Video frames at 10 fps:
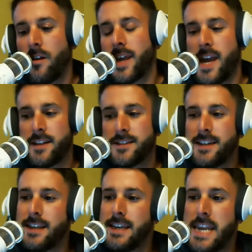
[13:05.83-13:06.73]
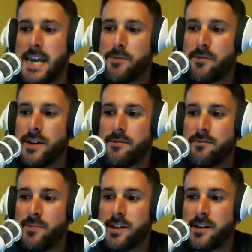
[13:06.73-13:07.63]
I can't say the name of
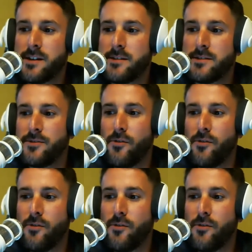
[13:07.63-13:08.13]
it because the